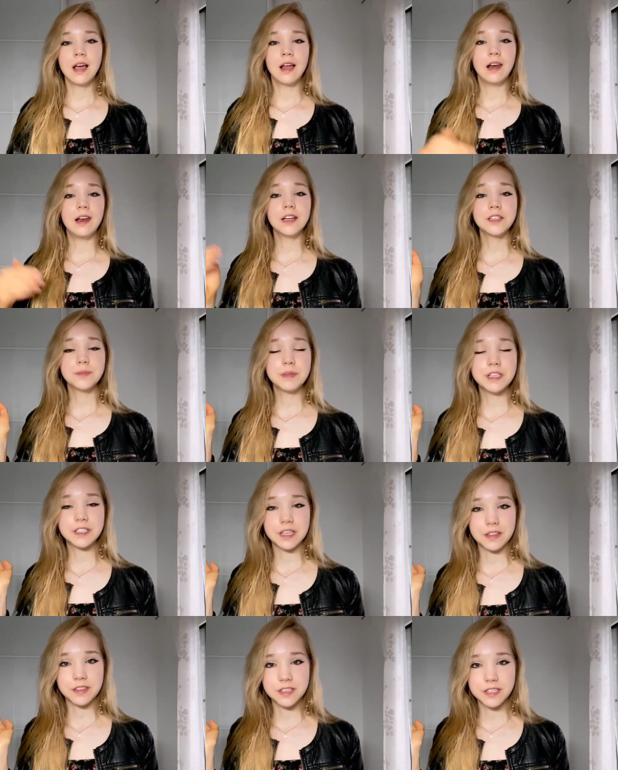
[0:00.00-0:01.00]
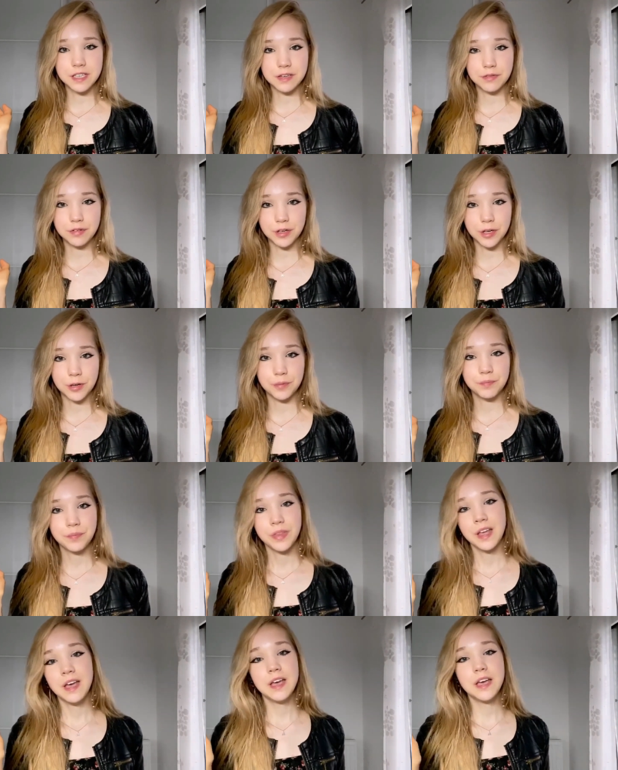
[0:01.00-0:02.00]
Let me set the scene for you.
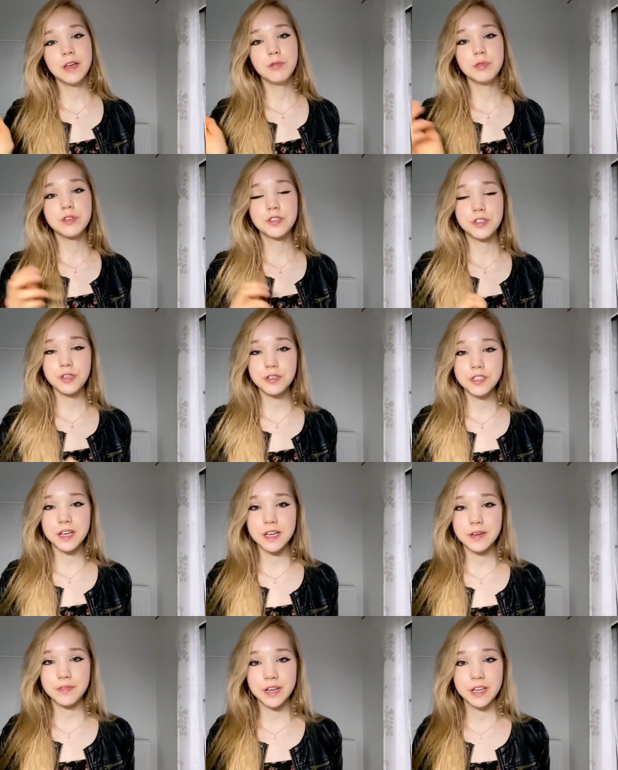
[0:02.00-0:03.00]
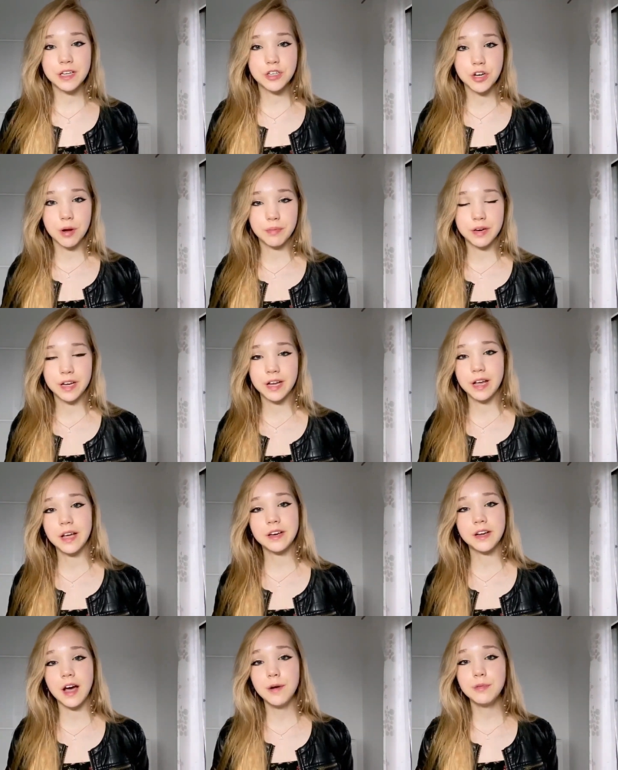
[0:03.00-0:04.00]
It was Tuesday evening in Germany
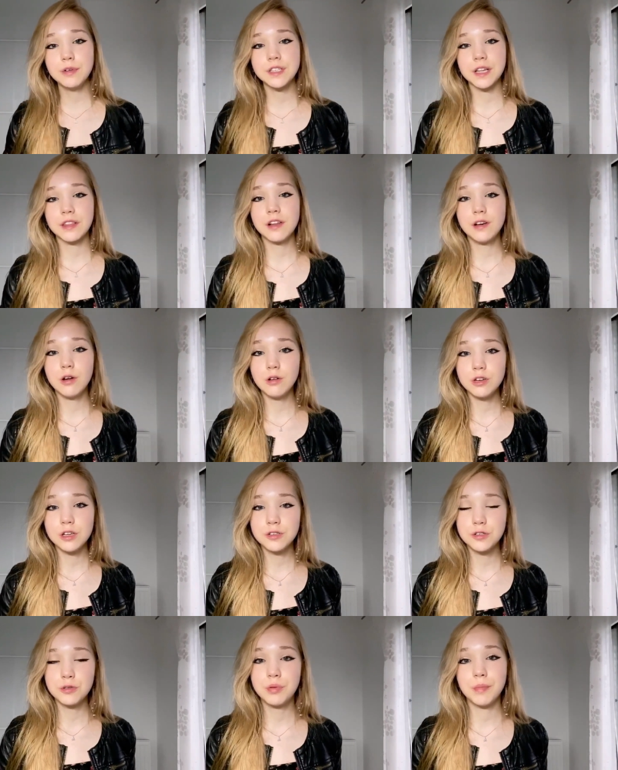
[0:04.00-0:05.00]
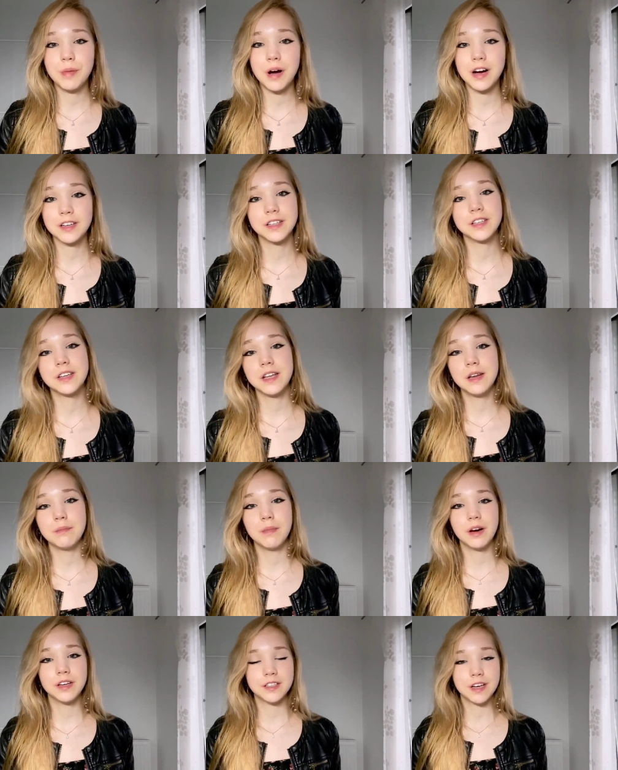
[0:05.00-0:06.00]
and I was at the local supermarket in
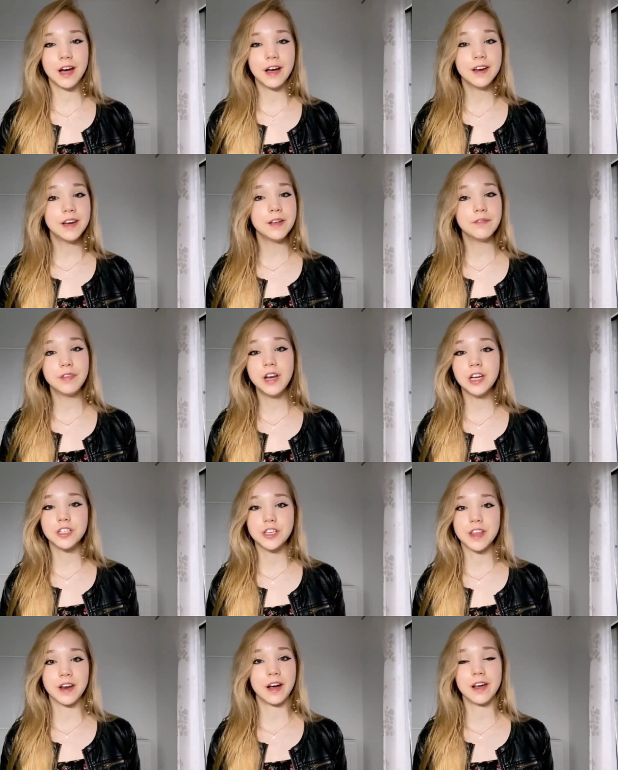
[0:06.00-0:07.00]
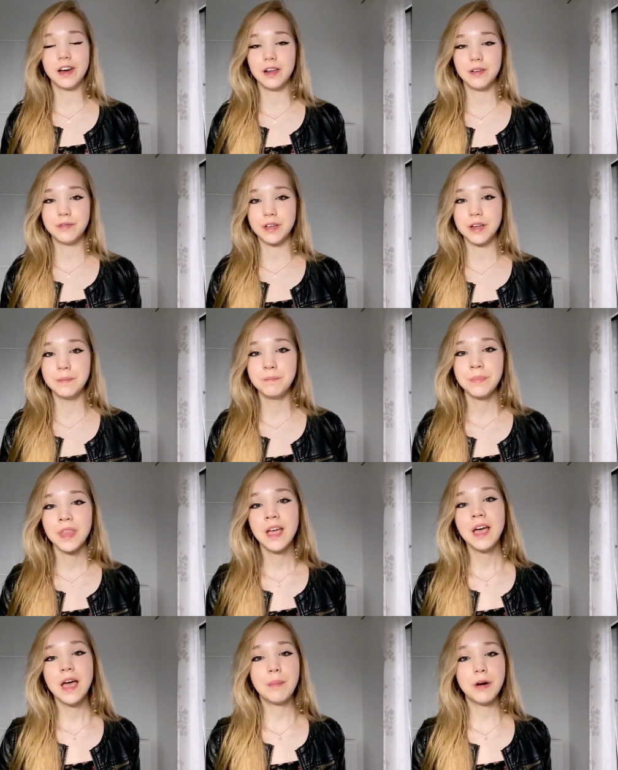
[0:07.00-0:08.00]
my tiny village that I live in,
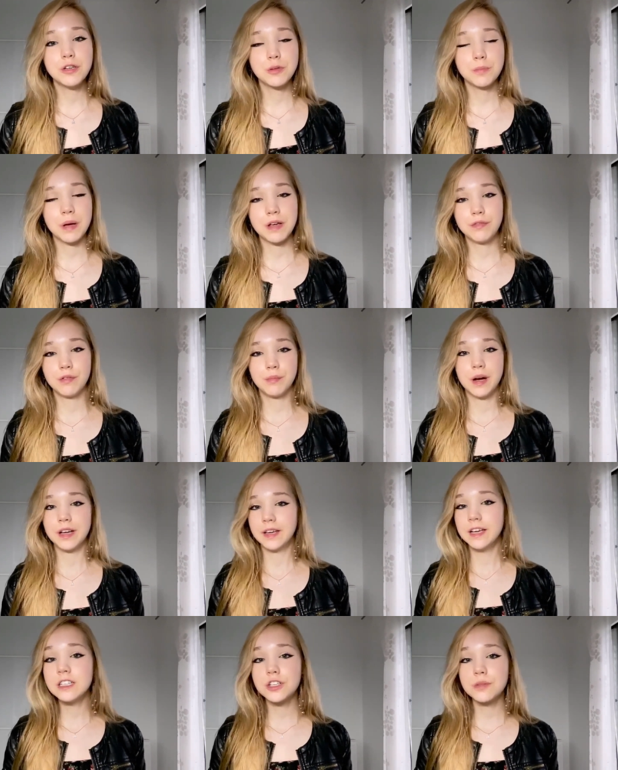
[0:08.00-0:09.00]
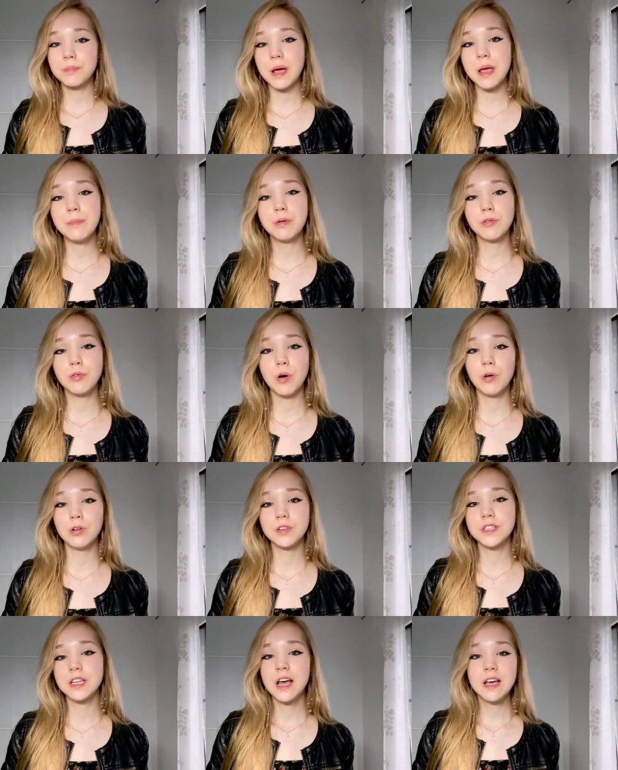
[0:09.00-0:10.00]
about to pay for my kitchen paper
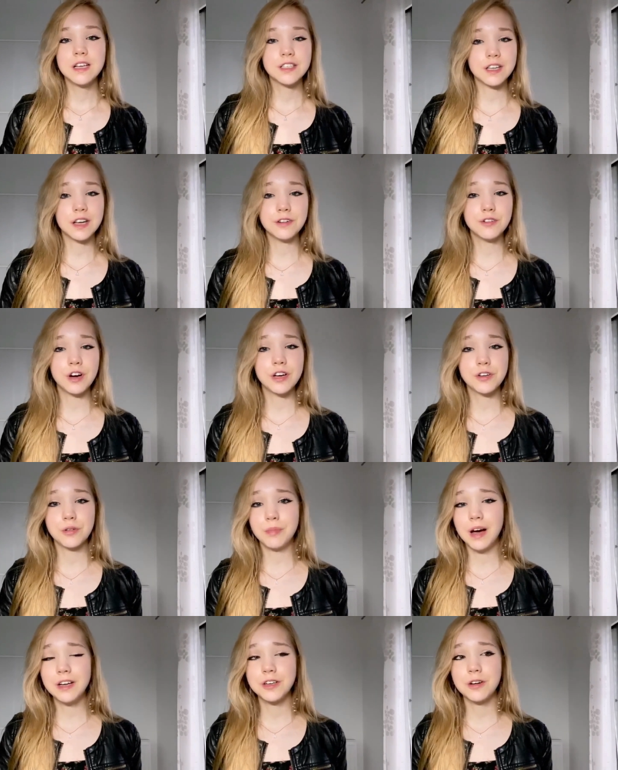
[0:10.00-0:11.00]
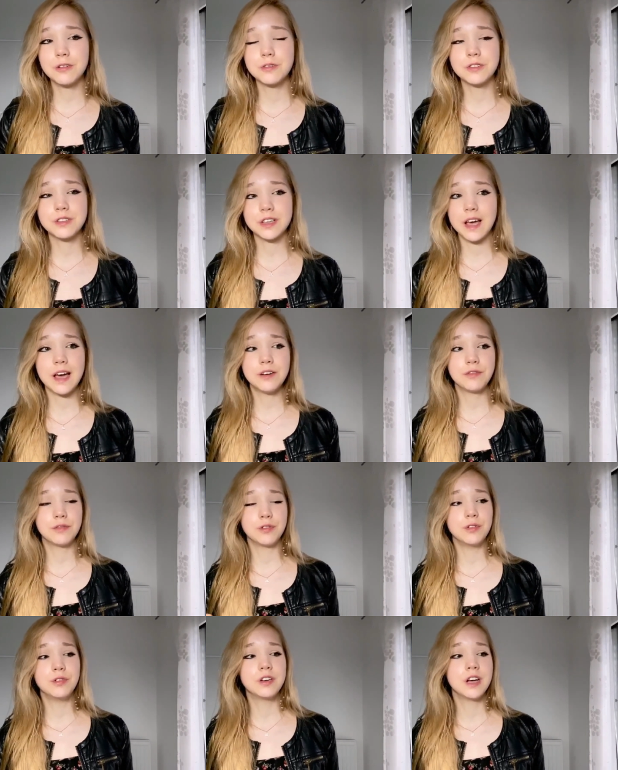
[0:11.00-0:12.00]
rolls, sun-dried tomatoes, cat
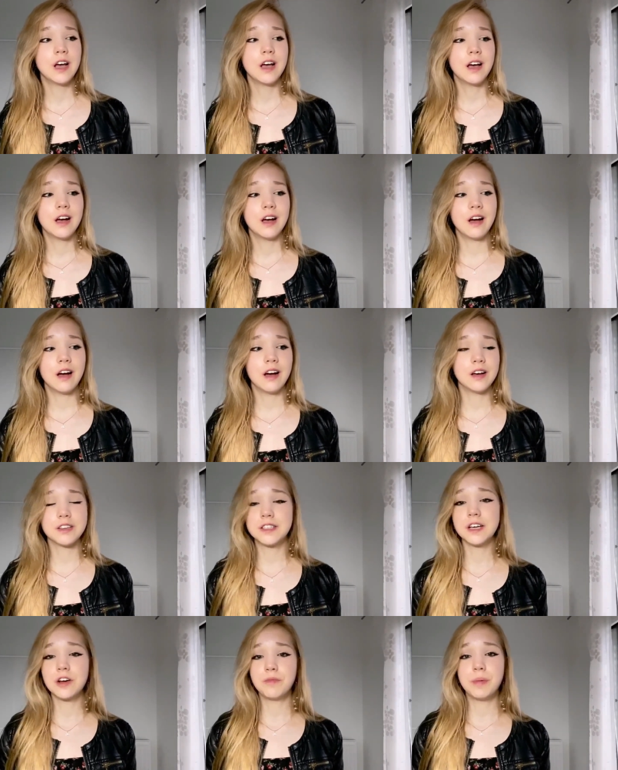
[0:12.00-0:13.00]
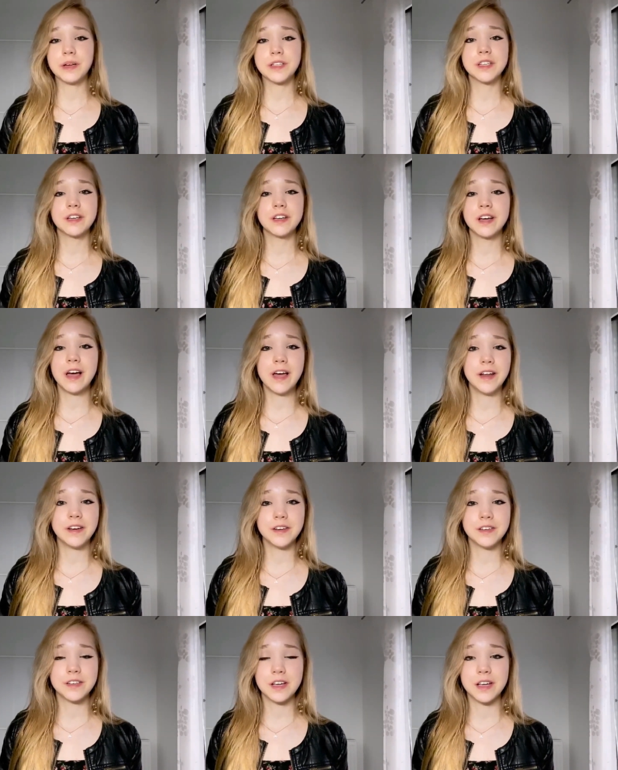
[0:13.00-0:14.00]
food, uh, a stick of butter
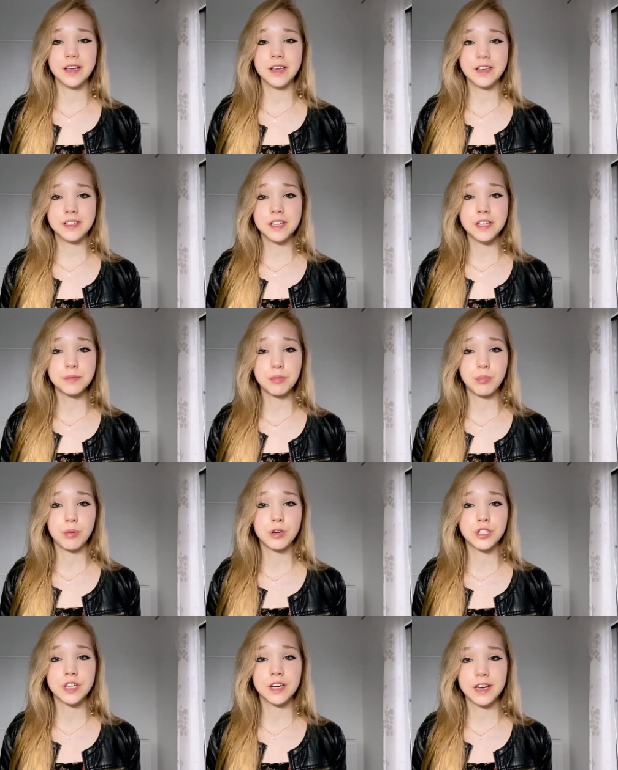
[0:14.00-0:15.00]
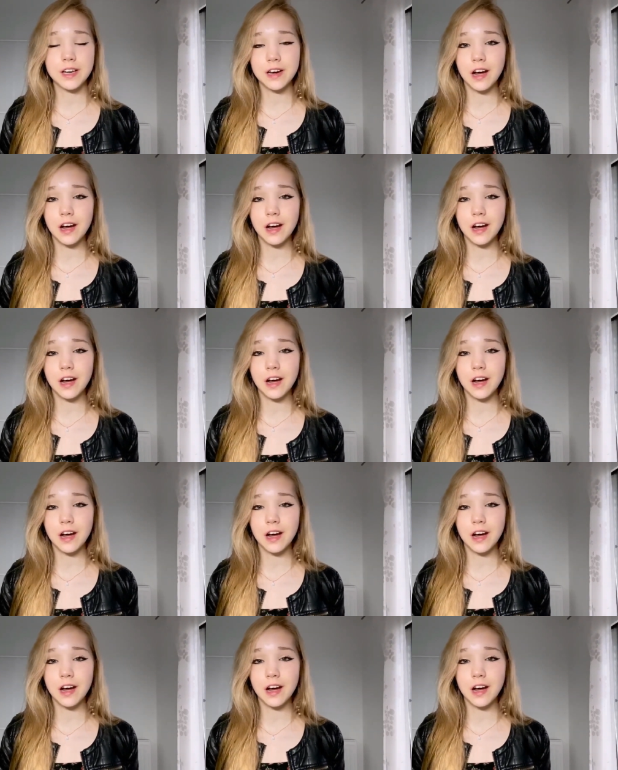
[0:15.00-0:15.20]
and a disproportionately